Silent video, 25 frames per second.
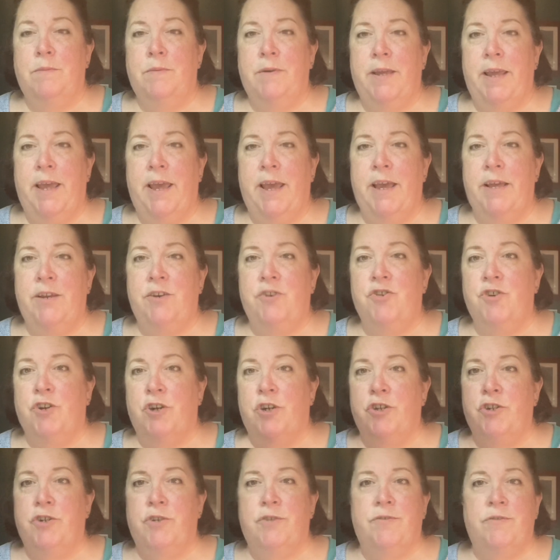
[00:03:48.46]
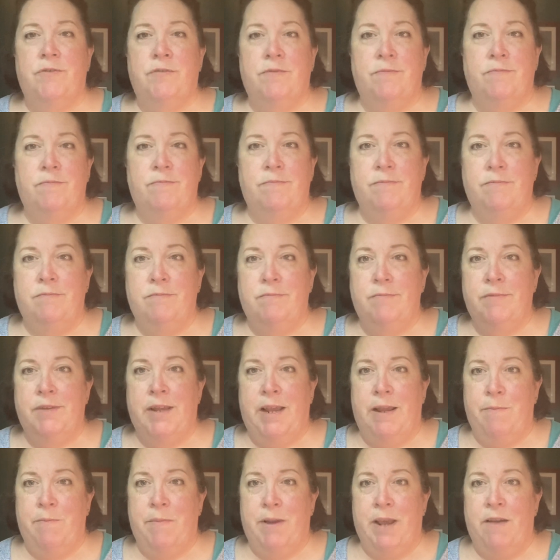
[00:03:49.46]
had churches
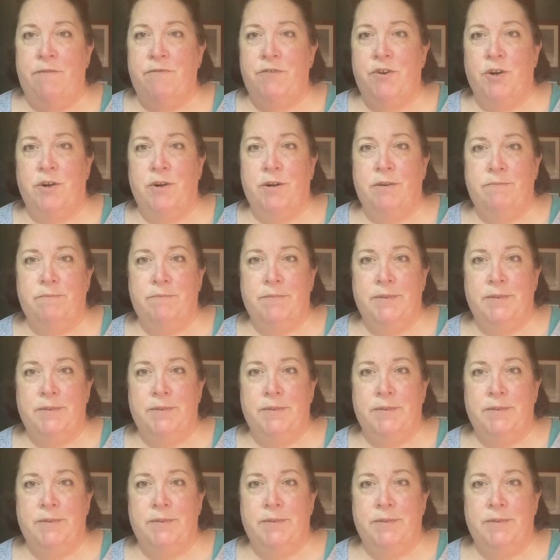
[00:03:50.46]
named after.